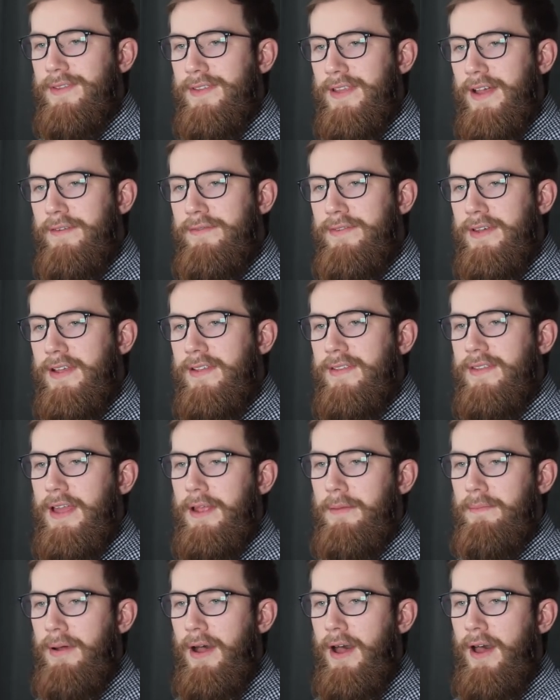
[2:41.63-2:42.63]
suffix
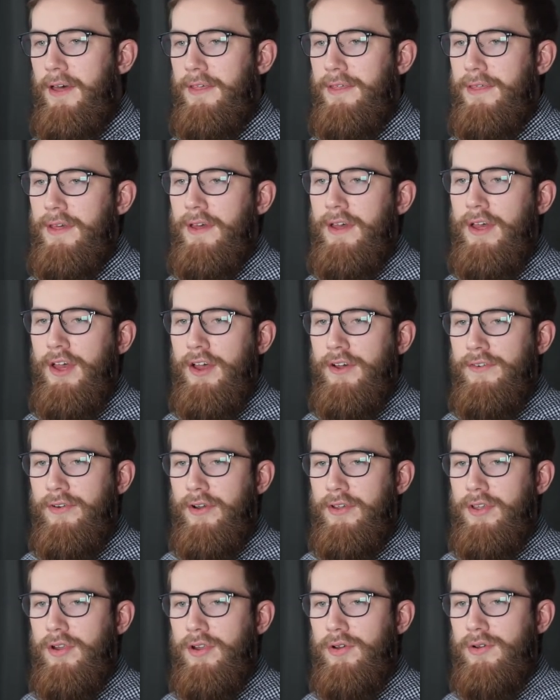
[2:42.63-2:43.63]
and path
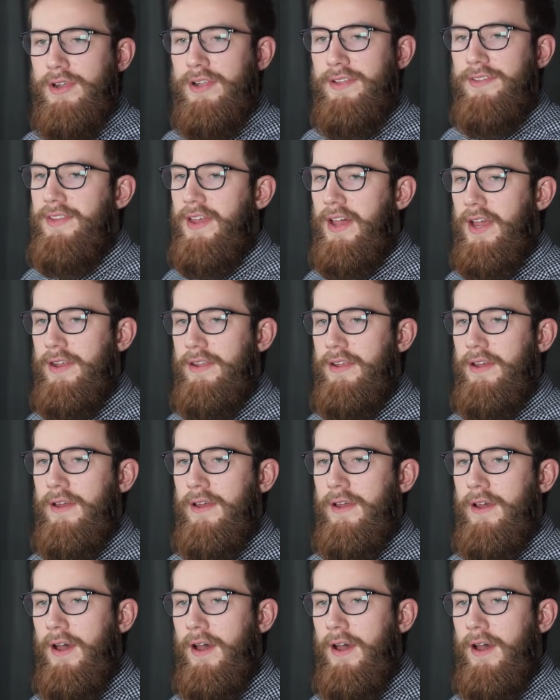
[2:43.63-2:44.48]
for your local site.